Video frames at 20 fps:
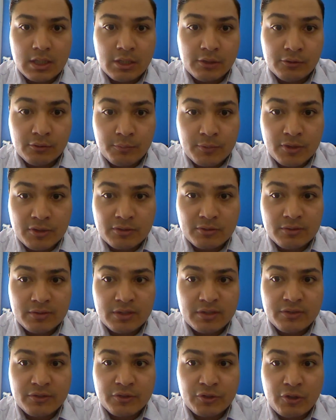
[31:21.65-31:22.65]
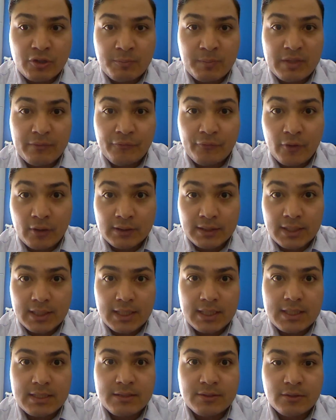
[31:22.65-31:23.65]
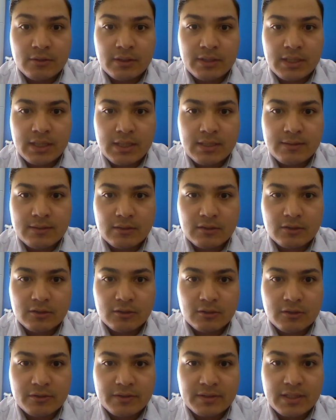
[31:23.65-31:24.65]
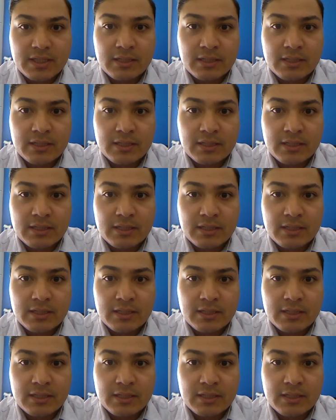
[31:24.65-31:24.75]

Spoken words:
Roberto De Zerbi finally getting his ideas across,